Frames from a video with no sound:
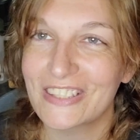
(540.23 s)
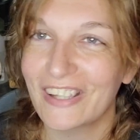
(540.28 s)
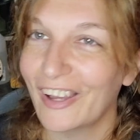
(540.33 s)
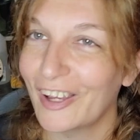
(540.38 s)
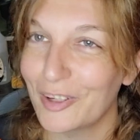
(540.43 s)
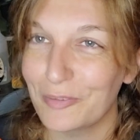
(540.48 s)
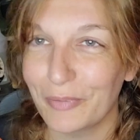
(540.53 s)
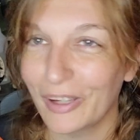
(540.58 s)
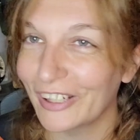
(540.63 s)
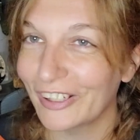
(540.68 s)

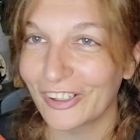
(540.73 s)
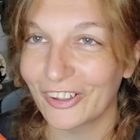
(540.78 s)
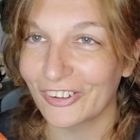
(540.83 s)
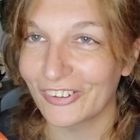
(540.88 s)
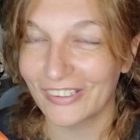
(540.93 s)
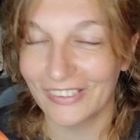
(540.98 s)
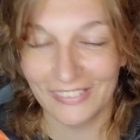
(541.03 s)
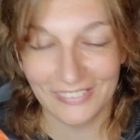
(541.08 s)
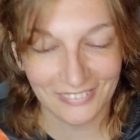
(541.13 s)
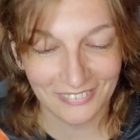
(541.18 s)
time I heard
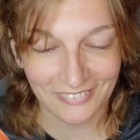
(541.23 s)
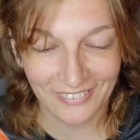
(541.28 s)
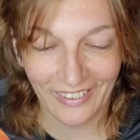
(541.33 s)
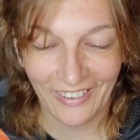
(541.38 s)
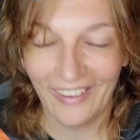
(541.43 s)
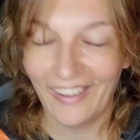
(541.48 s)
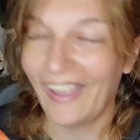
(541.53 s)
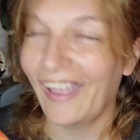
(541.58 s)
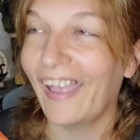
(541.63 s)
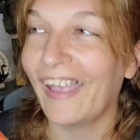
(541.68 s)
it,
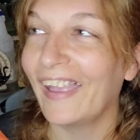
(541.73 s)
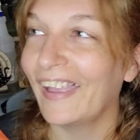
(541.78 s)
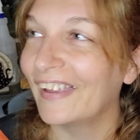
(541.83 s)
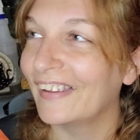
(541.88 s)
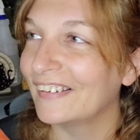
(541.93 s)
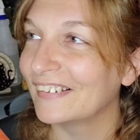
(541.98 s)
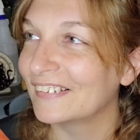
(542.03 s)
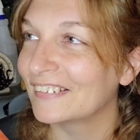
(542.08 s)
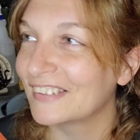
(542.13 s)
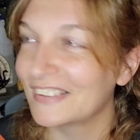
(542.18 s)

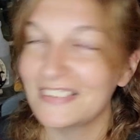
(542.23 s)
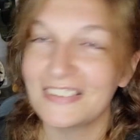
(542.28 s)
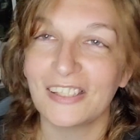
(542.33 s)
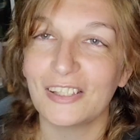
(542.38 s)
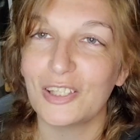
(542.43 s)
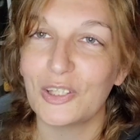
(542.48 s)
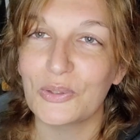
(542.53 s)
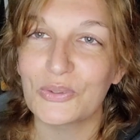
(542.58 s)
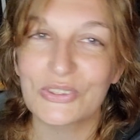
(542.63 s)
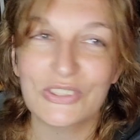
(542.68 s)
and
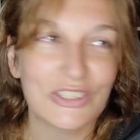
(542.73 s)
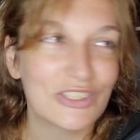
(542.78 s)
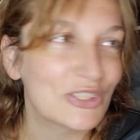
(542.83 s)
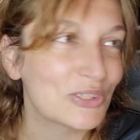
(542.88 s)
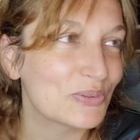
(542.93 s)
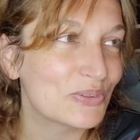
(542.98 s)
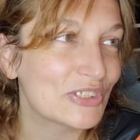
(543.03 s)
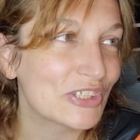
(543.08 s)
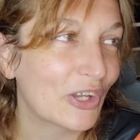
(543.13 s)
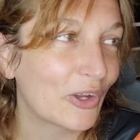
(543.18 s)
continues to
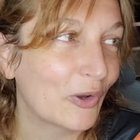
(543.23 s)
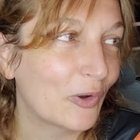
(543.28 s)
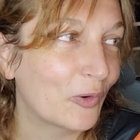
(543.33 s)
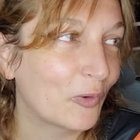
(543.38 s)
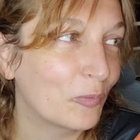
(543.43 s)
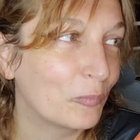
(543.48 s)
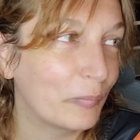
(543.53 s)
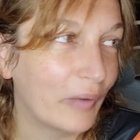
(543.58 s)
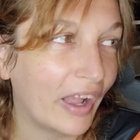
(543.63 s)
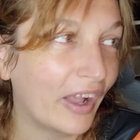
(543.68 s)
do
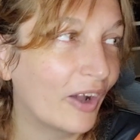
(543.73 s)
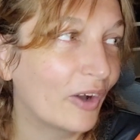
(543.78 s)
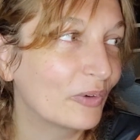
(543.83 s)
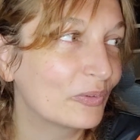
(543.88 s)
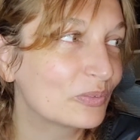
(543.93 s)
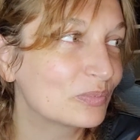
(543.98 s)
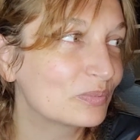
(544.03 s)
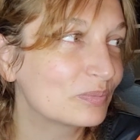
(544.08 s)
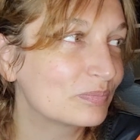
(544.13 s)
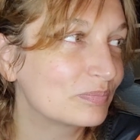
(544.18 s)
so
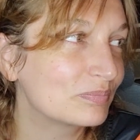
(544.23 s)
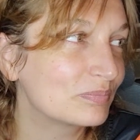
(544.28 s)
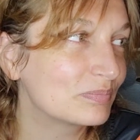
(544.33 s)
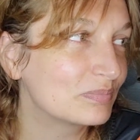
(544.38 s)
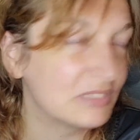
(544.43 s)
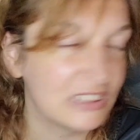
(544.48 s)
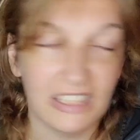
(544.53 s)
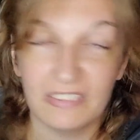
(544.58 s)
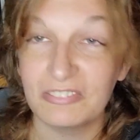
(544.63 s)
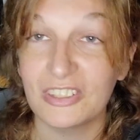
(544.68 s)
about
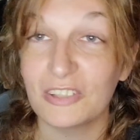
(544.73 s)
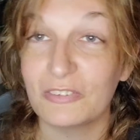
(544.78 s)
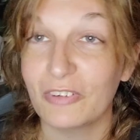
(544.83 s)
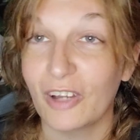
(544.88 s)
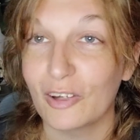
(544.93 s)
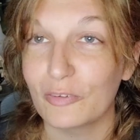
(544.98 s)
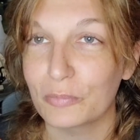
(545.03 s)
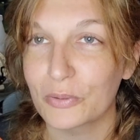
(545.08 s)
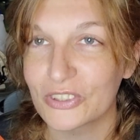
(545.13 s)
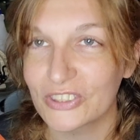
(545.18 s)

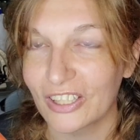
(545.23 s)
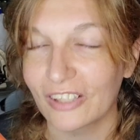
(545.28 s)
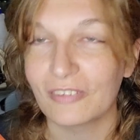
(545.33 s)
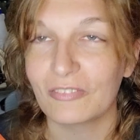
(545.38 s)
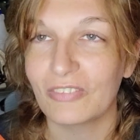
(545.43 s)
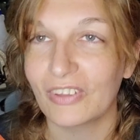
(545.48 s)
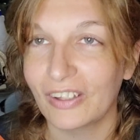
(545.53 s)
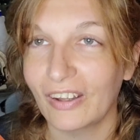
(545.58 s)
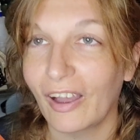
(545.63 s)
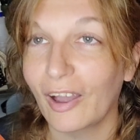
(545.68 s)
75%
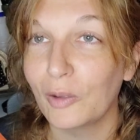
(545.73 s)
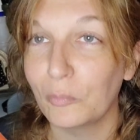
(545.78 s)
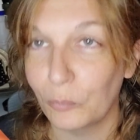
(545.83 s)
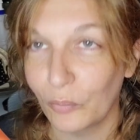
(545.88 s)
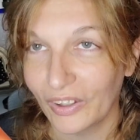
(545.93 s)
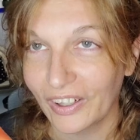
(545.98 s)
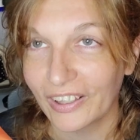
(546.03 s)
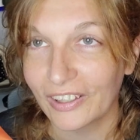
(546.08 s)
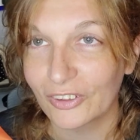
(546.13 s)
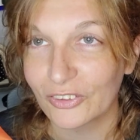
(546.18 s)
of the time
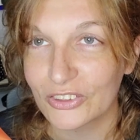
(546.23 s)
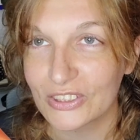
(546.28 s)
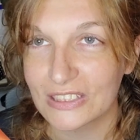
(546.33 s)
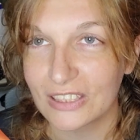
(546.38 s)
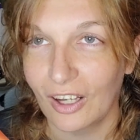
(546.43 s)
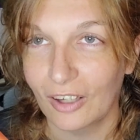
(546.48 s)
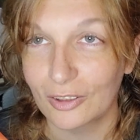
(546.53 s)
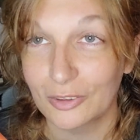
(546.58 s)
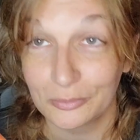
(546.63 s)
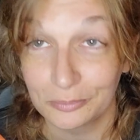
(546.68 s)
when I hear the
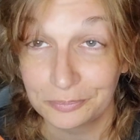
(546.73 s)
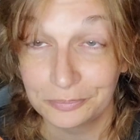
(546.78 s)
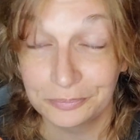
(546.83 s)
song.